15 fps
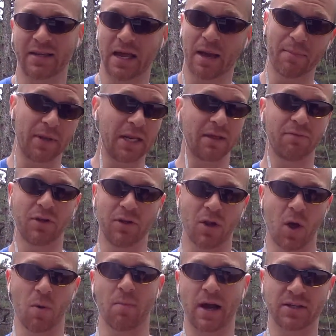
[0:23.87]
Not many of you
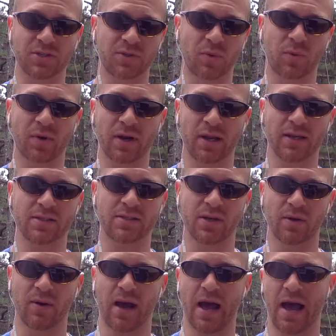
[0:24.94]
know my story,
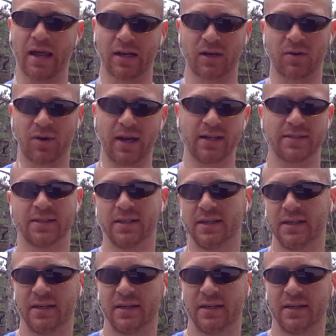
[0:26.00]
so I had a great